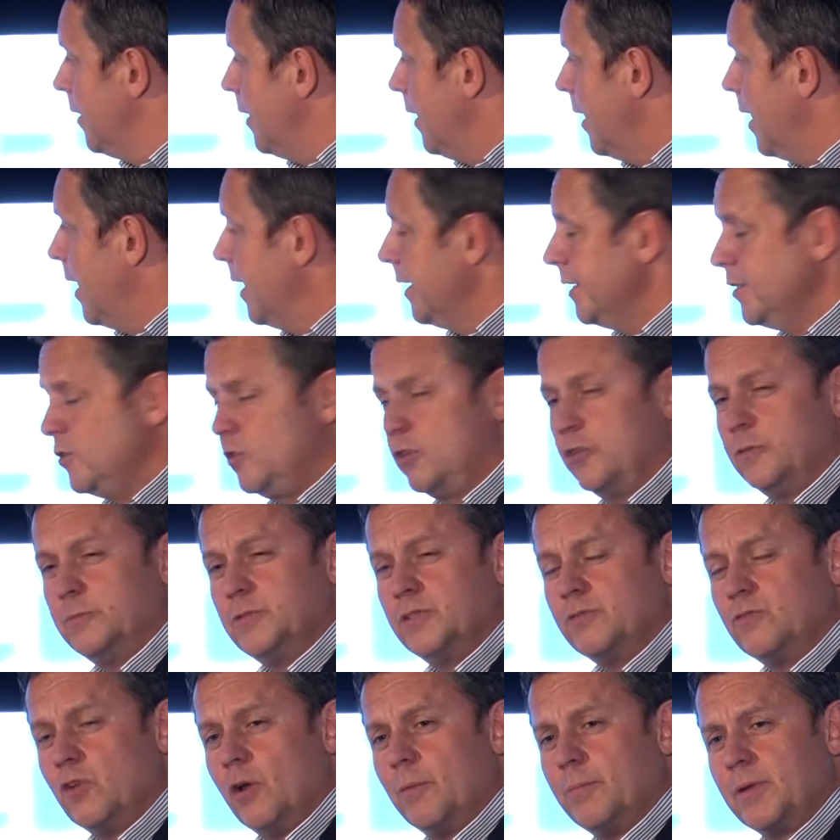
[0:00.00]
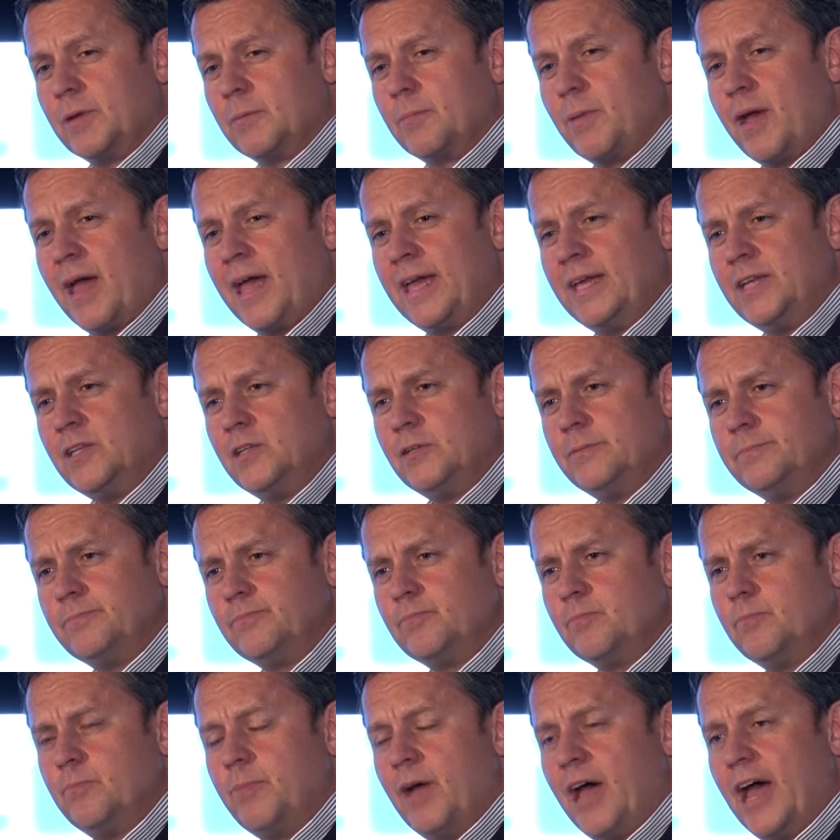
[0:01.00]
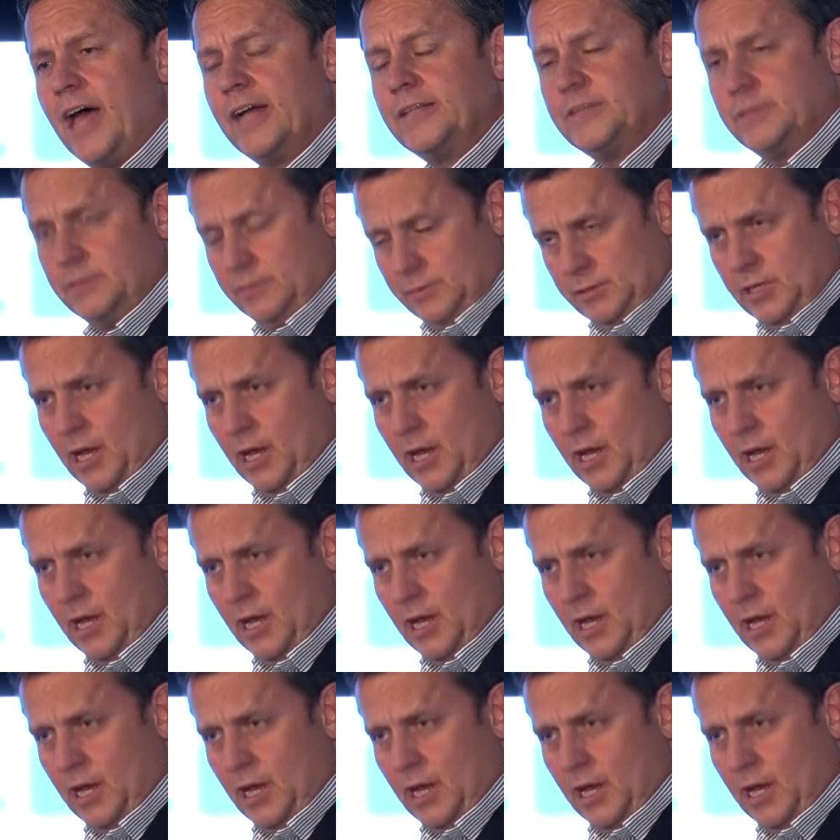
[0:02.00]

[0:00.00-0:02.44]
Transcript: in terms of not being paid? But